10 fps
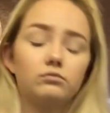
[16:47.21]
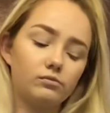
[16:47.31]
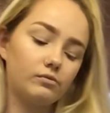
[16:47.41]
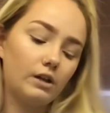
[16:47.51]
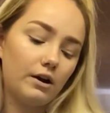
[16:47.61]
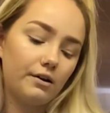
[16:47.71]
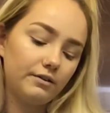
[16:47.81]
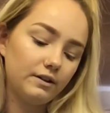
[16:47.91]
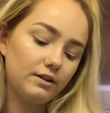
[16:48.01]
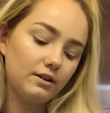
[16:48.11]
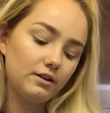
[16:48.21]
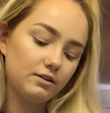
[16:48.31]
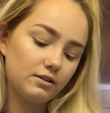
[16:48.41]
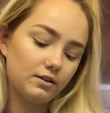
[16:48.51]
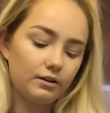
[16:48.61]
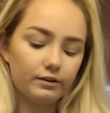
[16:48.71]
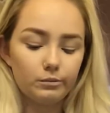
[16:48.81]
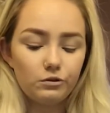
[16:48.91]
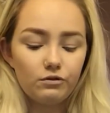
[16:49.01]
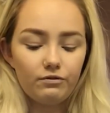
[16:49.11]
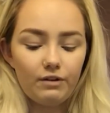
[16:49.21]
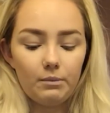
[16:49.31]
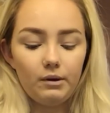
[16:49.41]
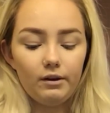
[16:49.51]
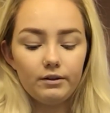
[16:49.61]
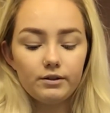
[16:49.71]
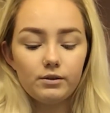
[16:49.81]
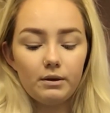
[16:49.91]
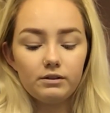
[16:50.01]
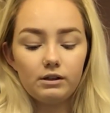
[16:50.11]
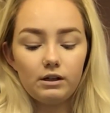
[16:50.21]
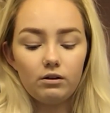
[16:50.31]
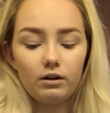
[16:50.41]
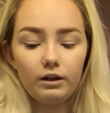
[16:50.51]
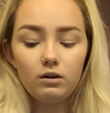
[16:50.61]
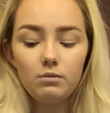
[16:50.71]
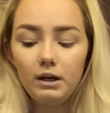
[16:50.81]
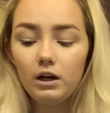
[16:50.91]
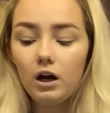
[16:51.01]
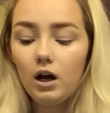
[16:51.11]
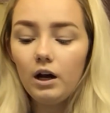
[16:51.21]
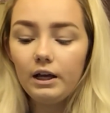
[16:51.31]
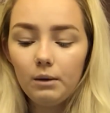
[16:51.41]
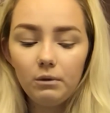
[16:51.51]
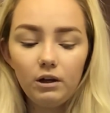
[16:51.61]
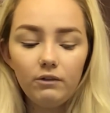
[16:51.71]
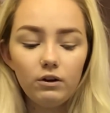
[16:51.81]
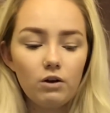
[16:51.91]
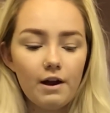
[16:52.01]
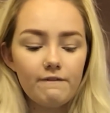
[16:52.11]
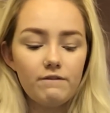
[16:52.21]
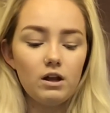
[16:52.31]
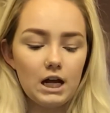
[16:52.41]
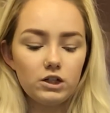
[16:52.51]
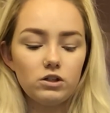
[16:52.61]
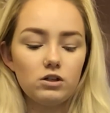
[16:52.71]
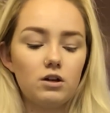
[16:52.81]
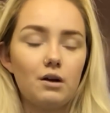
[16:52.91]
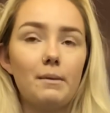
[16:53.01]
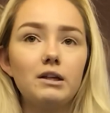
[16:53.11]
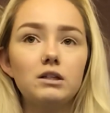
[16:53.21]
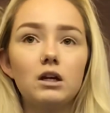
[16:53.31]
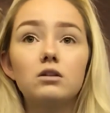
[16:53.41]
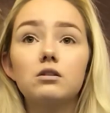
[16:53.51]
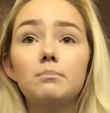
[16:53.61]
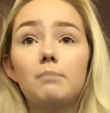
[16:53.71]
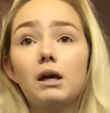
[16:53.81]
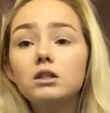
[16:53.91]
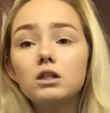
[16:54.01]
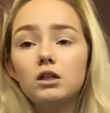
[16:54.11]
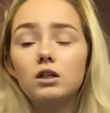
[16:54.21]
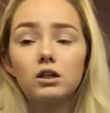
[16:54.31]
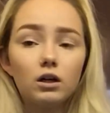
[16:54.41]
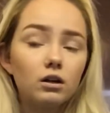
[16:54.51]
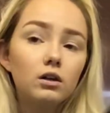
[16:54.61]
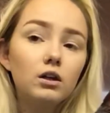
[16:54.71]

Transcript: Now obviously this isn't like the most fabulous mascara, like, oh my god, I can't believe you don't have big lashes on, your mascara is amazing.